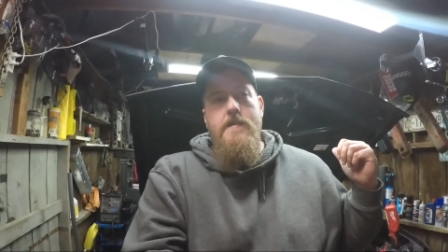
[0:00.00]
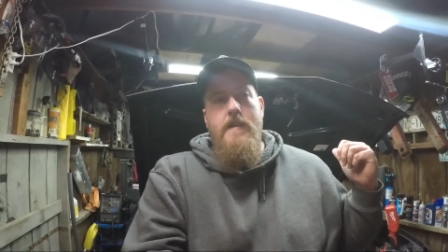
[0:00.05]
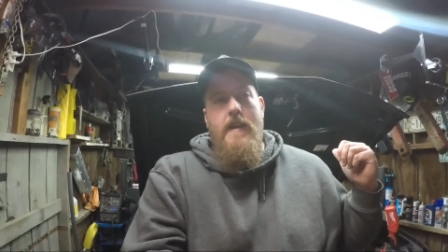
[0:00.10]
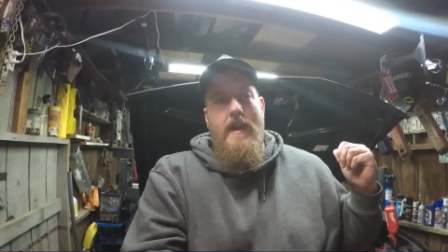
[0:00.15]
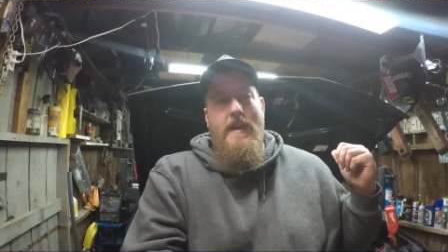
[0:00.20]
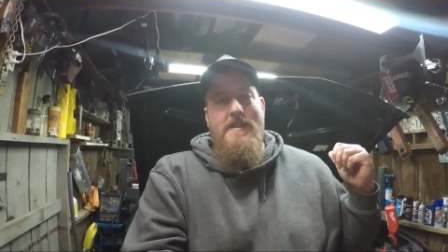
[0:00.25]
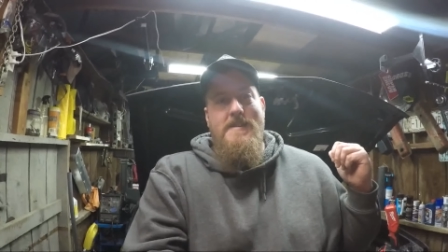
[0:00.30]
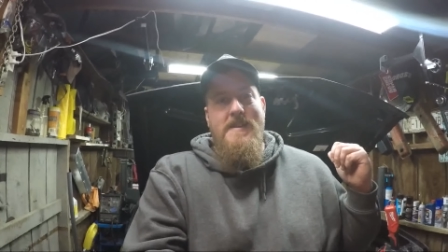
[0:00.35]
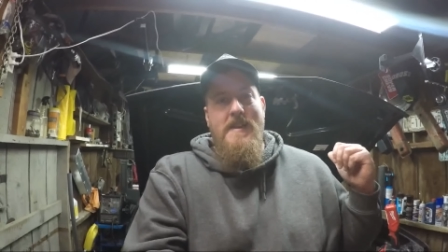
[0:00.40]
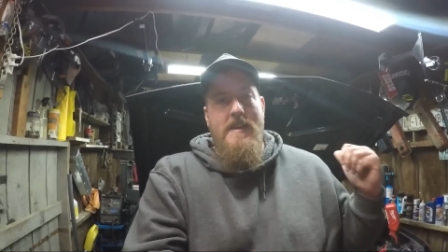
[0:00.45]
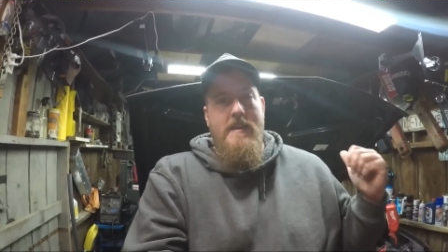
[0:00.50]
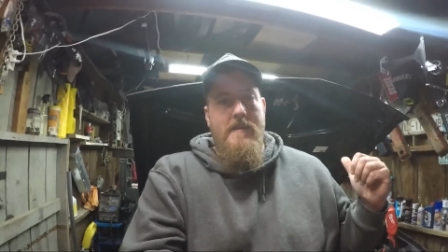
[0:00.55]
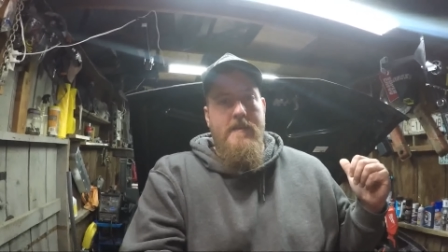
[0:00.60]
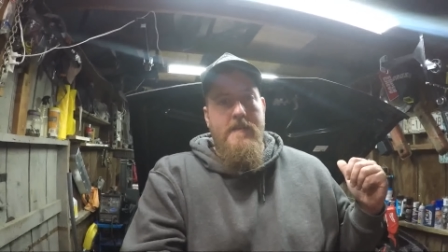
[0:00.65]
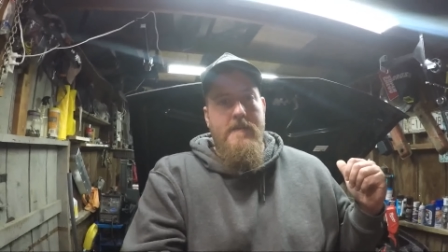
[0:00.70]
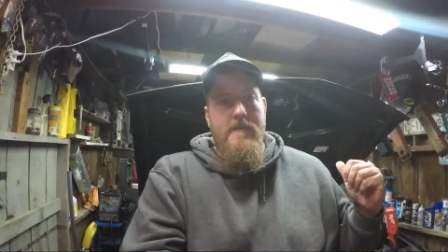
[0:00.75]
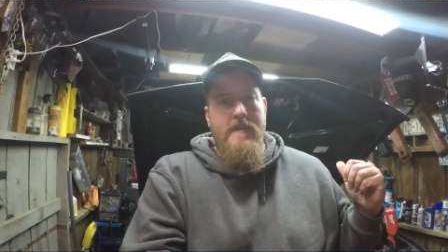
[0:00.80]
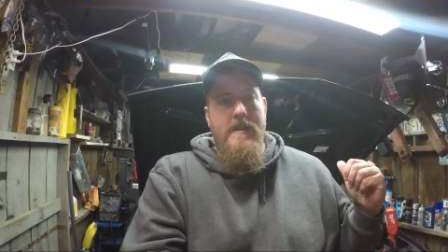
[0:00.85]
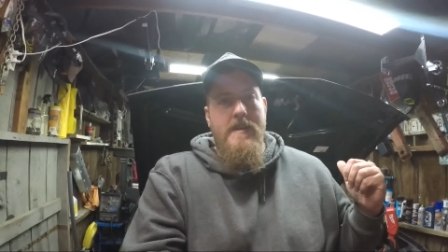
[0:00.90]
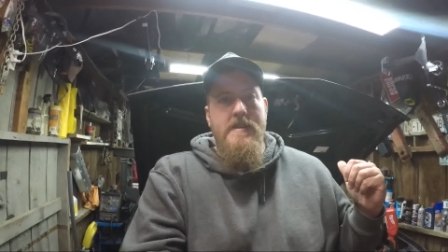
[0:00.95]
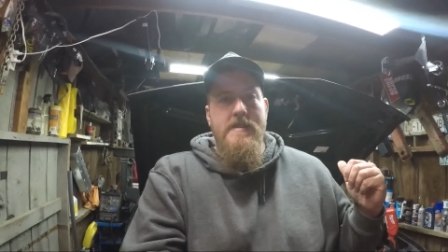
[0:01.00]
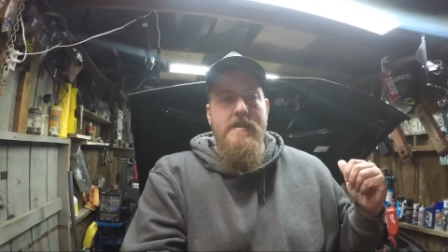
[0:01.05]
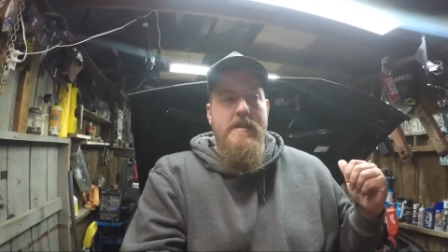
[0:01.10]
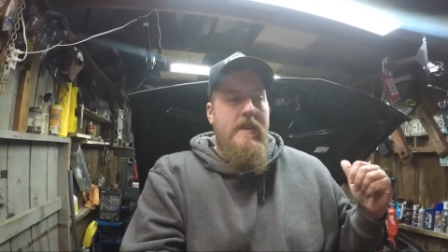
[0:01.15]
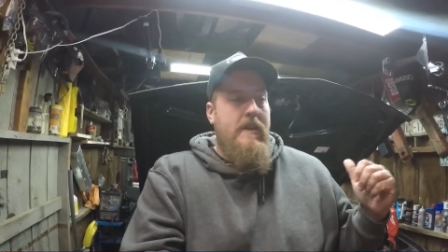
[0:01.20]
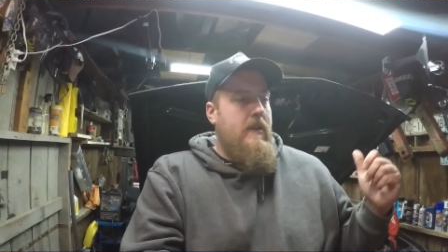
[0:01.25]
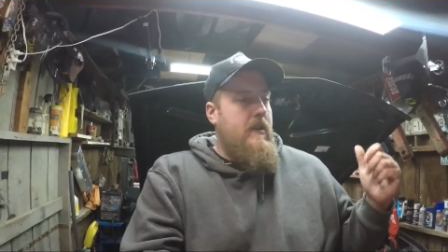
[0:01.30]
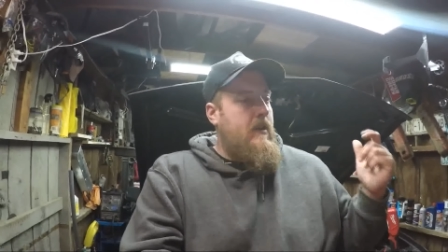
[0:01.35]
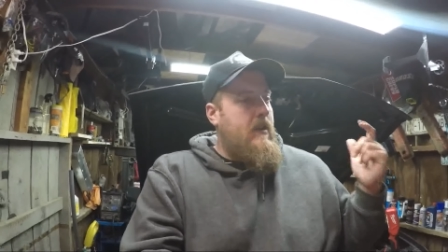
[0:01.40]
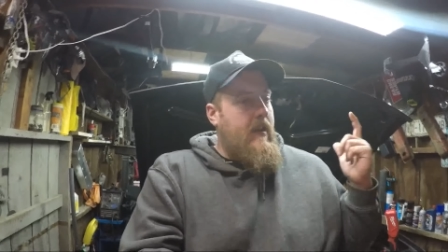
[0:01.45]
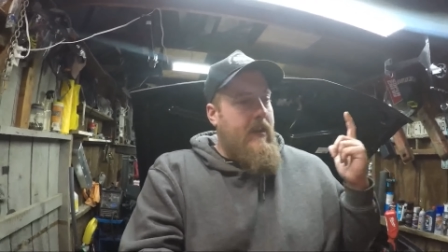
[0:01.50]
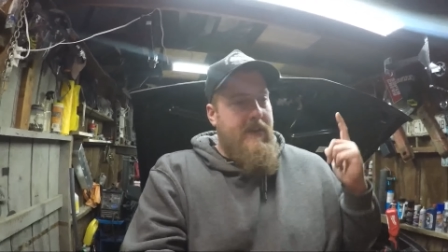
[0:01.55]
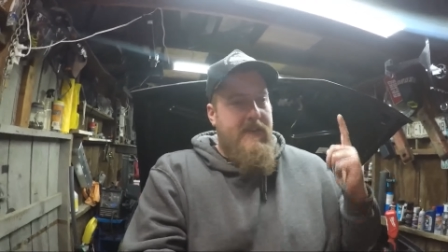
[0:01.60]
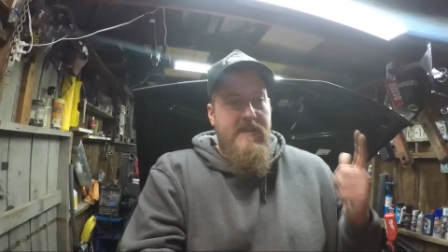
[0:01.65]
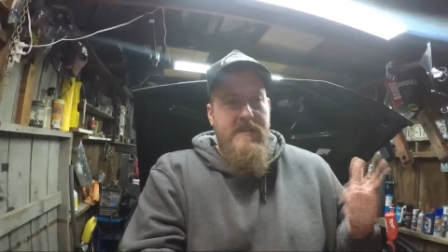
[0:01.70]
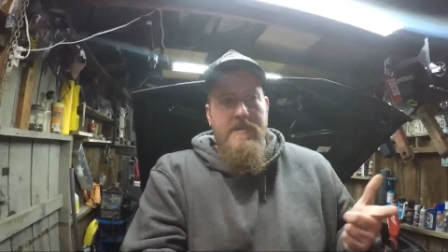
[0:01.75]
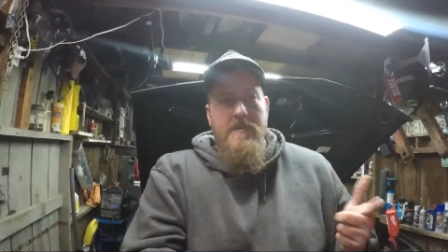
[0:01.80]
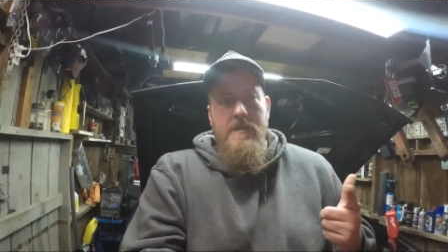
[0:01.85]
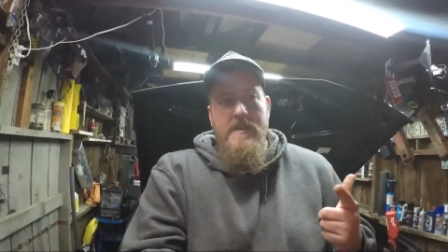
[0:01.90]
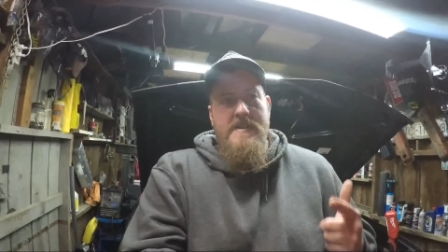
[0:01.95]
at 10 degrees.
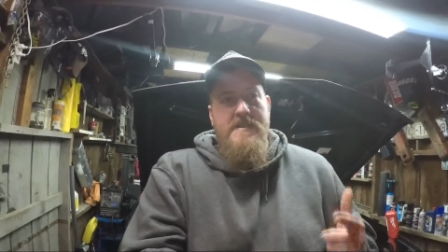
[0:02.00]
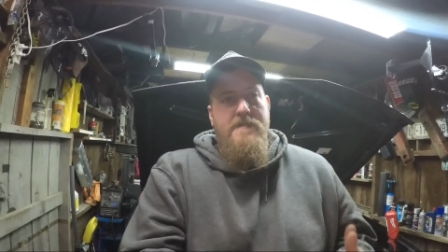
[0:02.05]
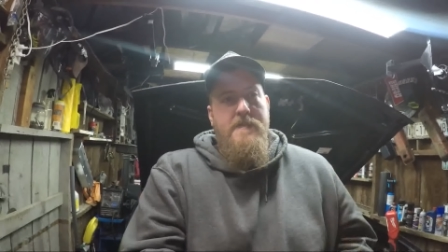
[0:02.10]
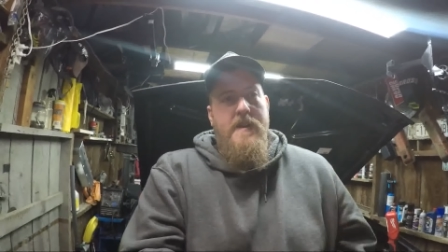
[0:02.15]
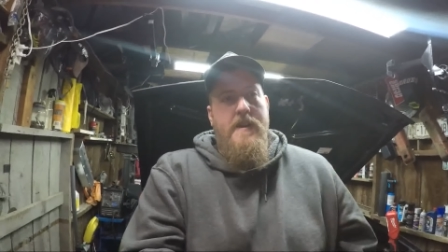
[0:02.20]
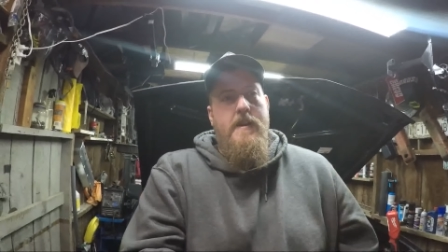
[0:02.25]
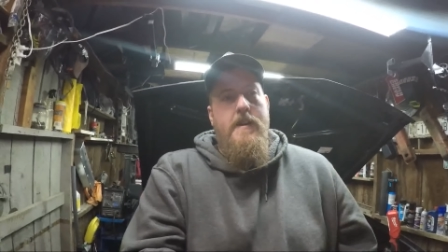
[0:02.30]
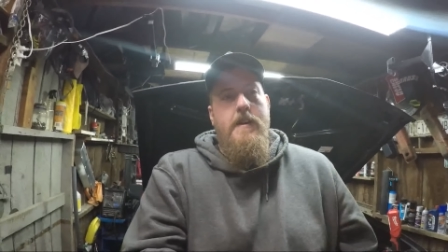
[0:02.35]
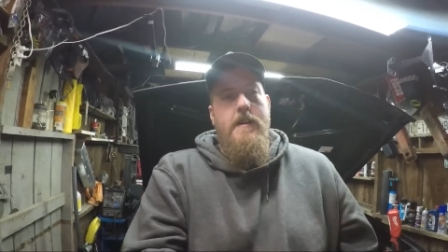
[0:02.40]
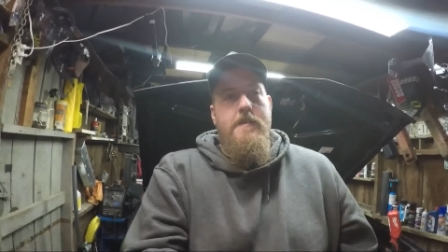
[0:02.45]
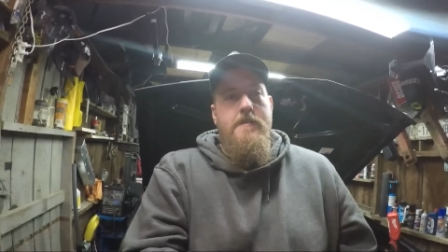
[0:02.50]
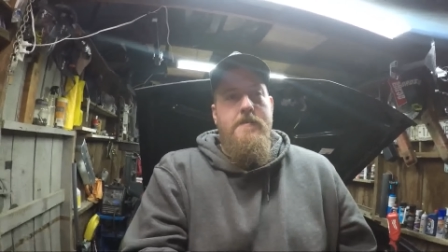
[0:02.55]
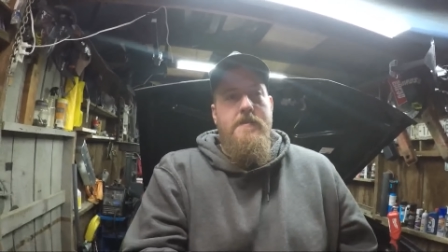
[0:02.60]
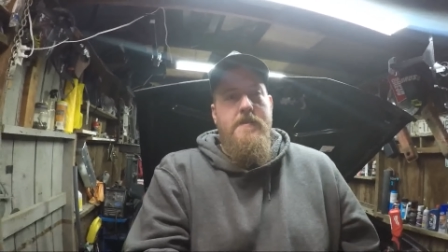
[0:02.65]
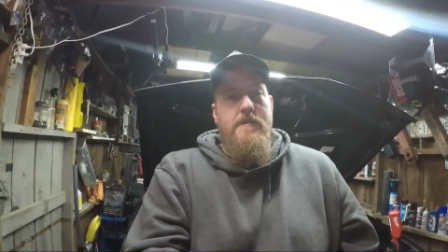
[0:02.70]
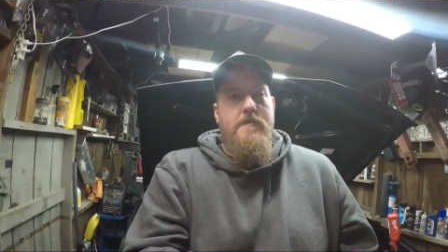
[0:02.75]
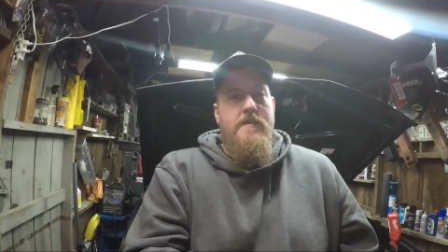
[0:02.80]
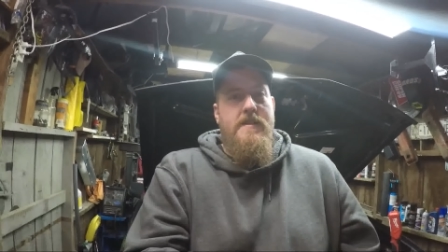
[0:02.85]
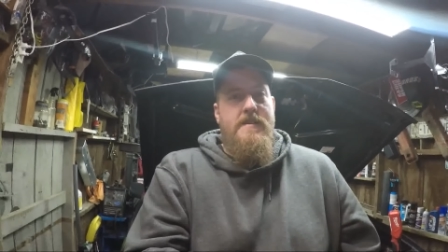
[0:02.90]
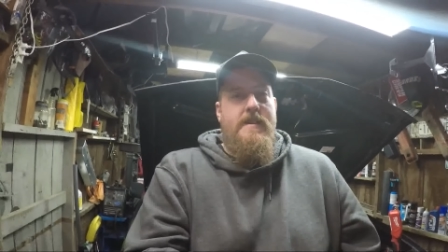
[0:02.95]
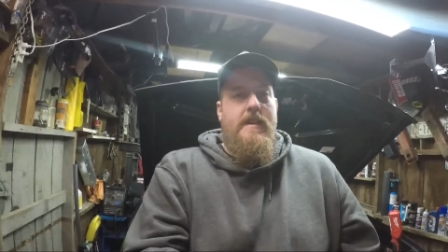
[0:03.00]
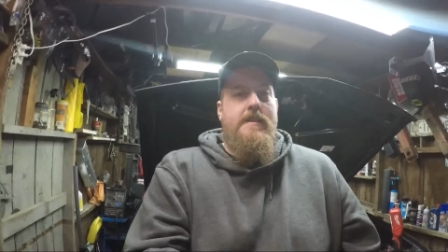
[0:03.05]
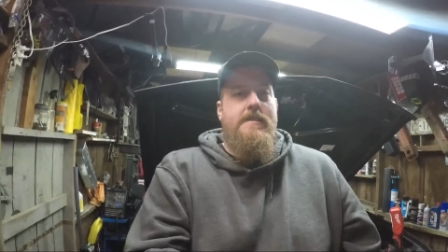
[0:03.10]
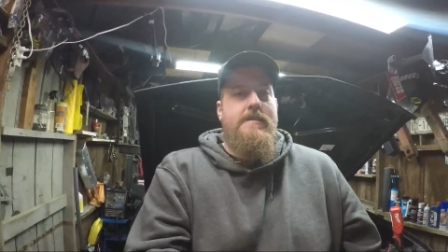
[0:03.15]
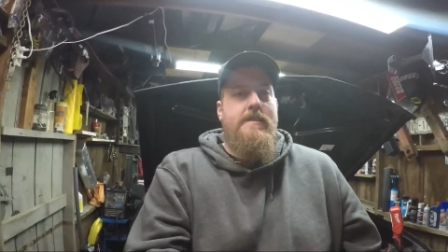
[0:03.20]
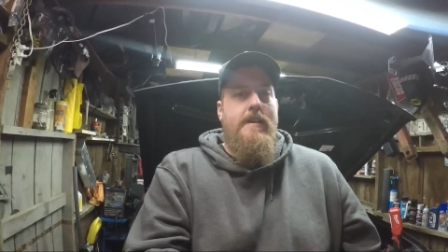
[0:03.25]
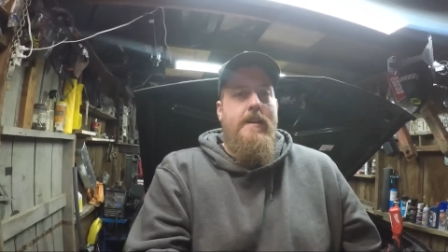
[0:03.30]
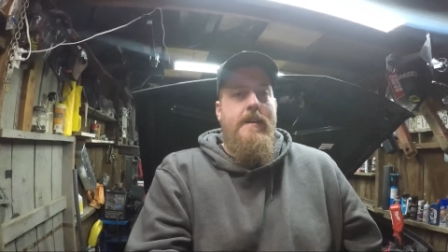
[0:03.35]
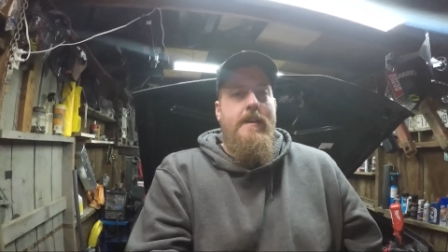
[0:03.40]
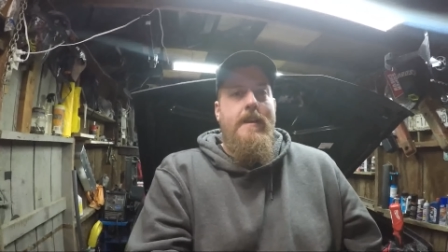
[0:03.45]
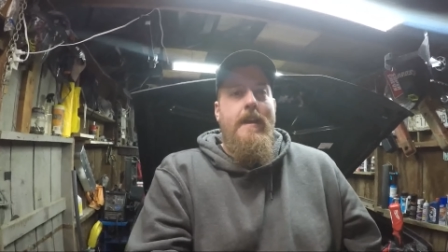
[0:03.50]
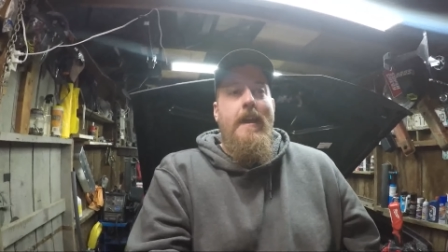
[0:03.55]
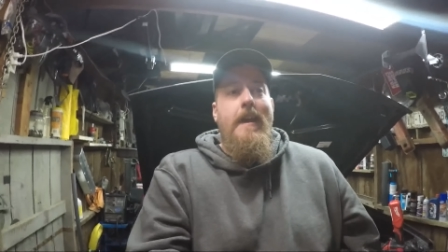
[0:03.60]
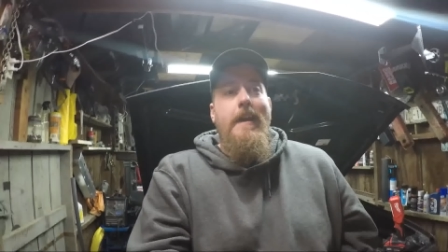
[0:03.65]
It's crisp at 100 degrees outside.